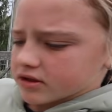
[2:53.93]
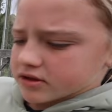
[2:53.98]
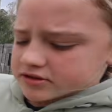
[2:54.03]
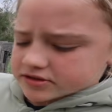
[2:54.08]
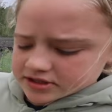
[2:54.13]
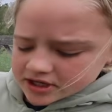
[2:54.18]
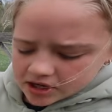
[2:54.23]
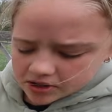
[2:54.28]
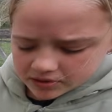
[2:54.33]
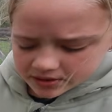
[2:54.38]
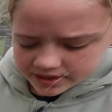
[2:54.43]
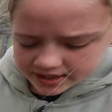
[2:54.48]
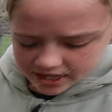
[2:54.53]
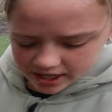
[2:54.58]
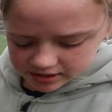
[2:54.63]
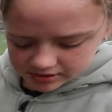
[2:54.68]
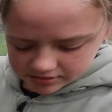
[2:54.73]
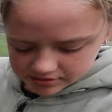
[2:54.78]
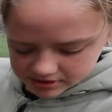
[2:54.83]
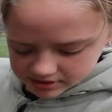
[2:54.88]
So
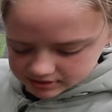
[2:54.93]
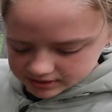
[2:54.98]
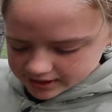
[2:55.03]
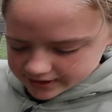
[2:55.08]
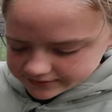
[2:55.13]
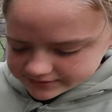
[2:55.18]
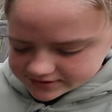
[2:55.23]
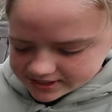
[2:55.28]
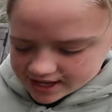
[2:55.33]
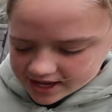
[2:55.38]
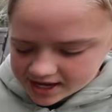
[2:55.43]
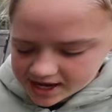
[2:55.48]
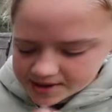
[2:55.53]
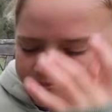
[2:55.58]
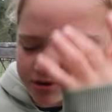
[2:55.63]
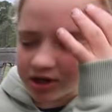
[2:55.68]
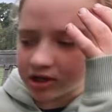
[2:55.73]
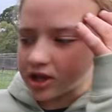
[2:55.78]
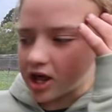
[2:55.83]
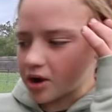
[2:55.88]
yeah, Luna loves that. And
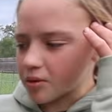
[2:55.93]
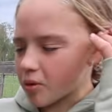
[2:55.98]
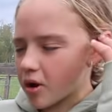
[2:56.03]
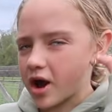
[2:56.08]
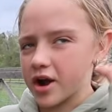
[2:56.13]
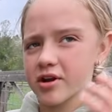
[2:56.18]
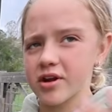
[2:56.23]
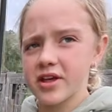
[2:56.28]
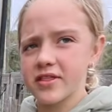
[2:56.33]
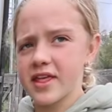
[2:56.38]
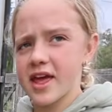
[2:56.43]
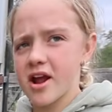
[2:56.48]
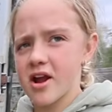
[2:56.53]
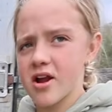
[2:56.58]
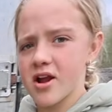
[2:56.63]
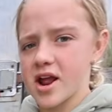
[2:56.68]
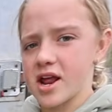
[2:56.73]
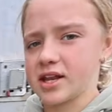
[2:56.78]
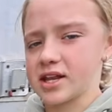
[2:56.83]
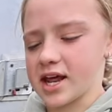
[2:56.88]
I put a lot of water in
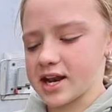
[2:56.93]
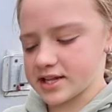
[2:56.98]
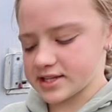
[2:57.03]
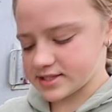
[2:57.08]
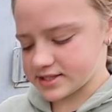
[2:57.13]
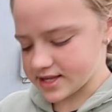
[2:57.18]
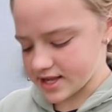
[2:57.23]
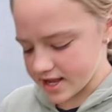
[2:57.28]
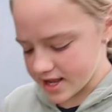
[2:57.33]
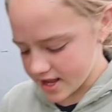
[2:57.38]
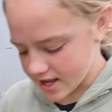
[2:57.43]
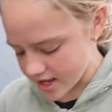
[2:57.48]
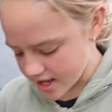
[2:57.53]
there and let it sit,